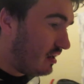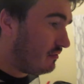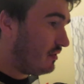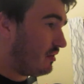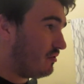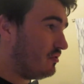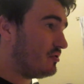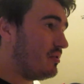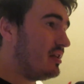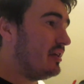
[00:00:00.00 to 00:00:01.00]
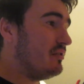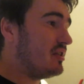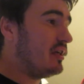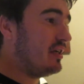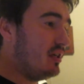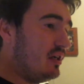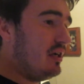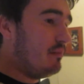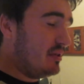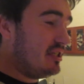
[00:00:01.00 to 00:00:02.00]
halfway through as well, it was like
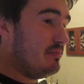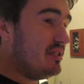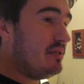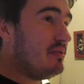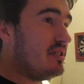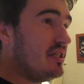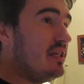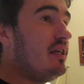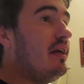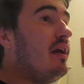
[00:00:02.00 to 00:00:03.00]
busy, busy, busy.